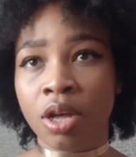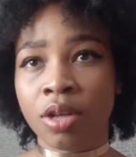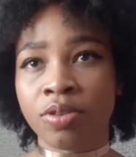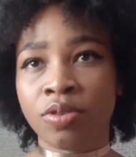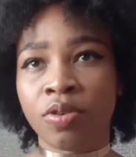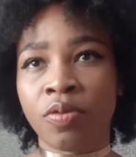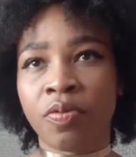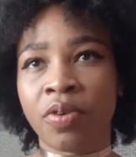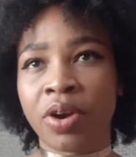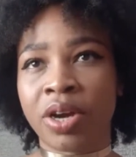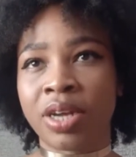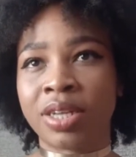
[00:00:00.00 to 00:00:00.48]

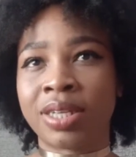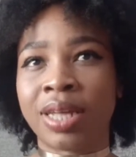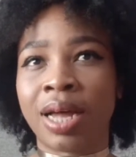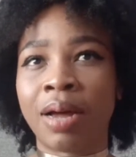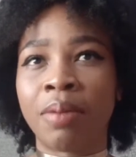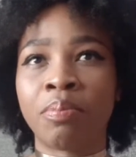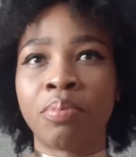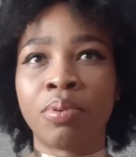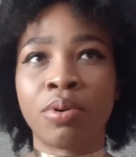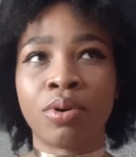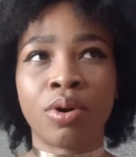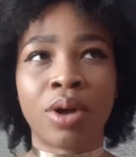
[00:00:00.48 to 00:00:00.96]
So for
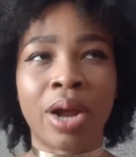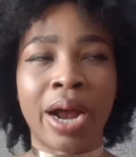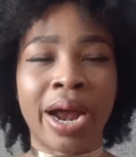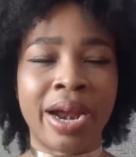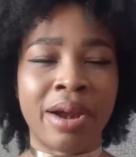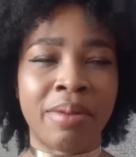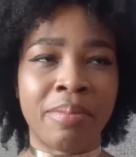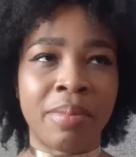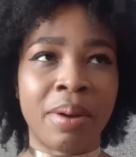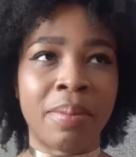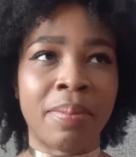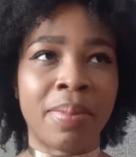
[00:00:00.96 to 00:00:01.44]
example,
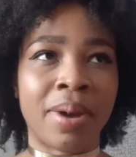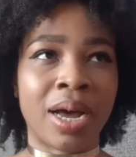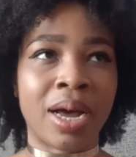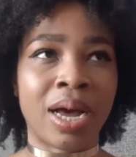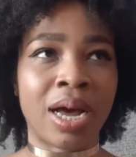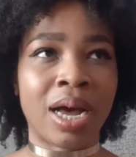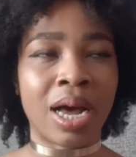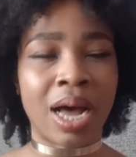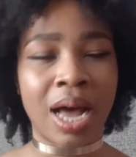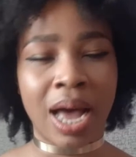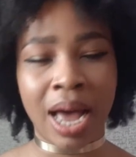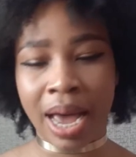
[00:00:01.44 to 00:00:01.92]
I
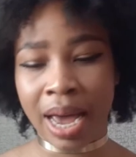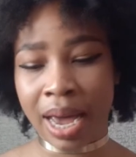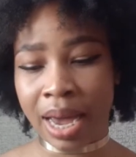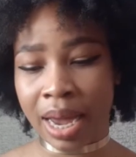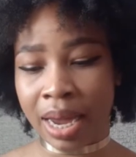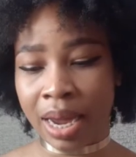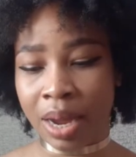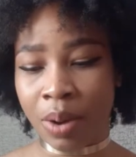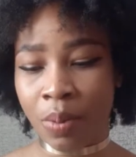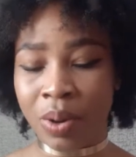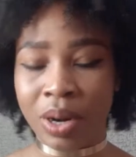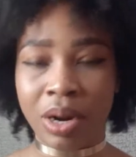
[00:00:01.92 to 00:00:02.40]
remember
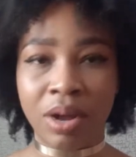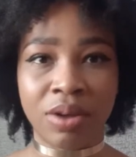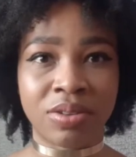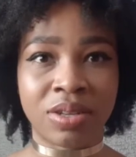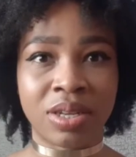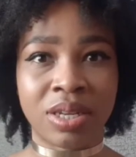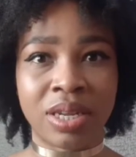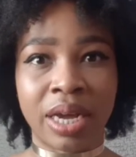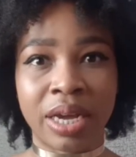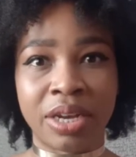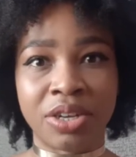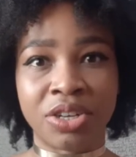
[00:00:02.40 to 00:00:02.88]
when I was
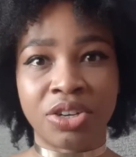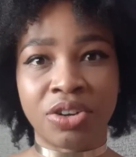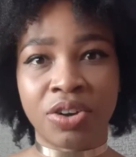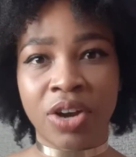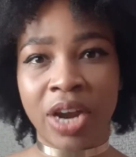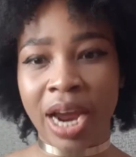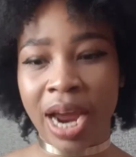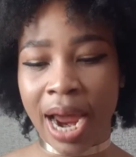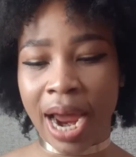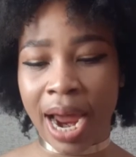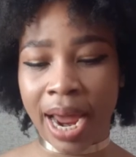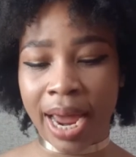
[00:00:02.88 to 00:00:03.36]
in
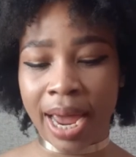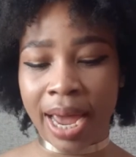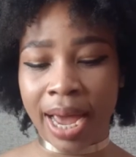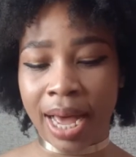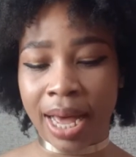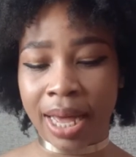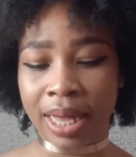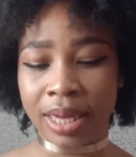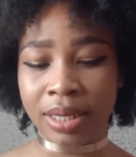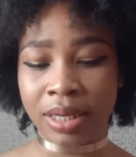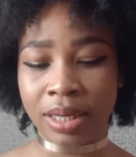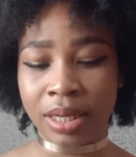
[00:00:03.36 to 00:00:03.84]
Nigeria, I
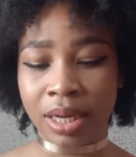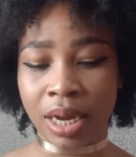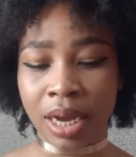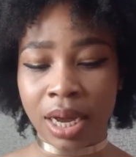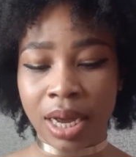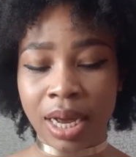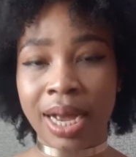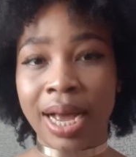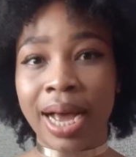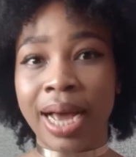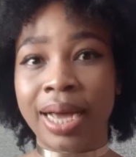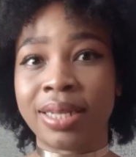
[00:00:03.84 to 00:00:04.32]
had
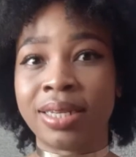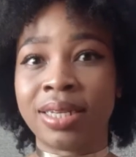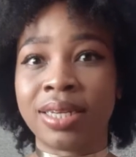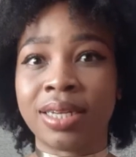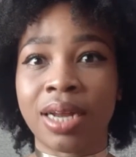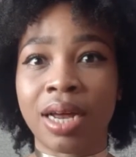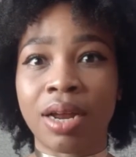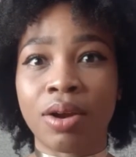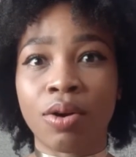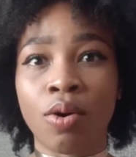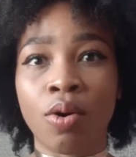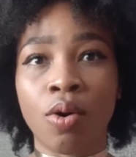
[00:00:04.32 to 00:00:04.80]
Guyton
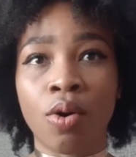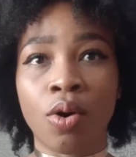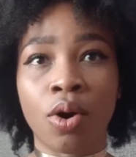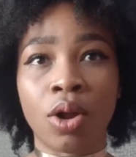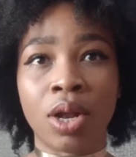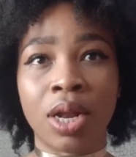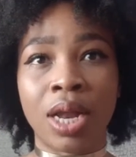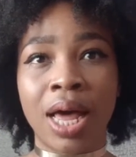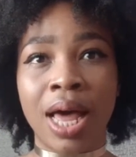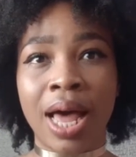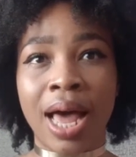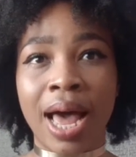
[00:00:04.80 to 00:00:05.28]
and
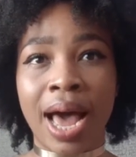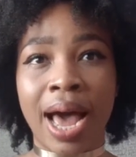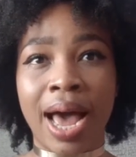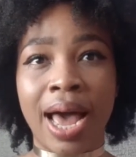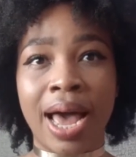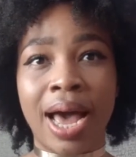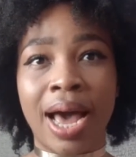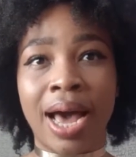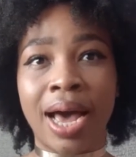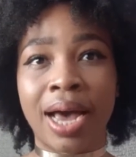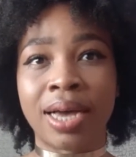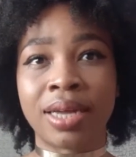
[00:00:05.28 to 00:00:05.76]
Hall, I
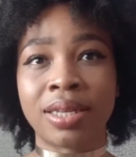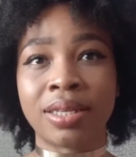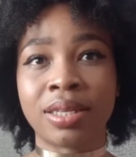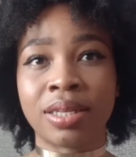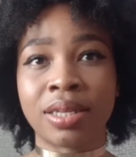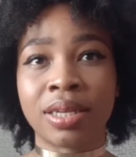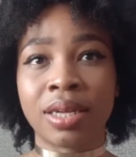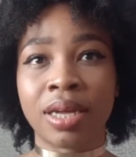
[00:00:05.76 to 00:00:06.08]
had